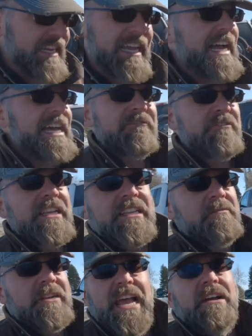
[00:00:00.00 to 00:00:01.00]
I don't
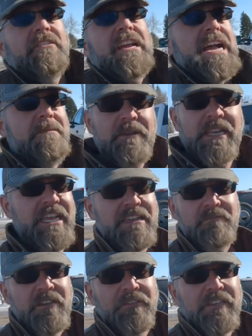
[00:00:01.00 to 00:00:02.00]
think that would ever happen
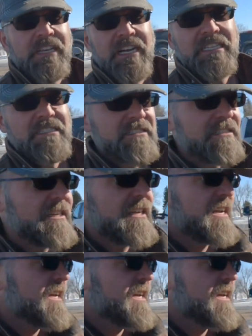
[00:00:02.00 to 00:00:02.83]
again, but if it does,